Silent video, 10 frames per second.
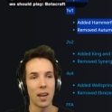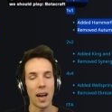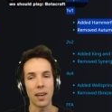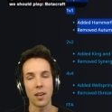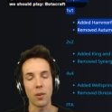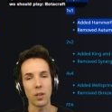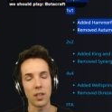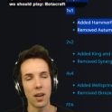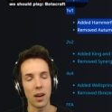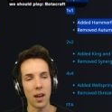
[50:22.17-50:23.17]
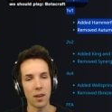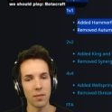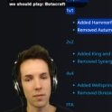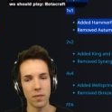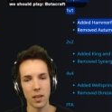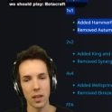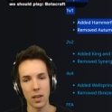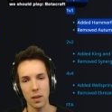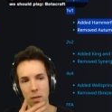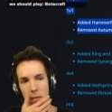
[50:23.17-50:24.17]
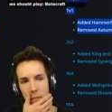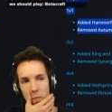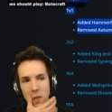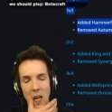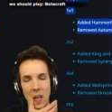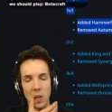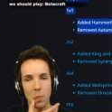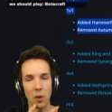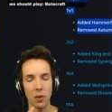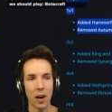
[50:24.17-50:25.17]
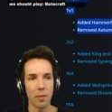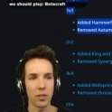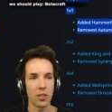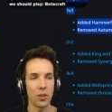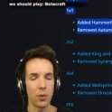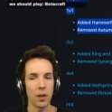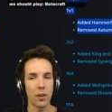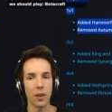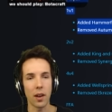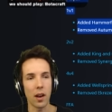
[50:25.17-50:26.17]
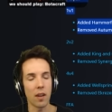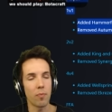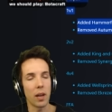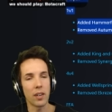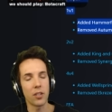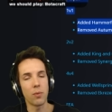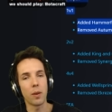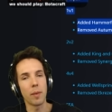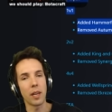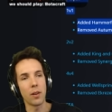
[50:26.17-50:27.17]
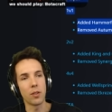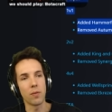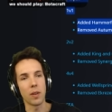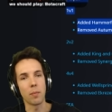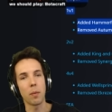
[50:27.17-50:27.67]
Either there wasn't enough uh, talented programmers to do it or not enough players to want to make use of it.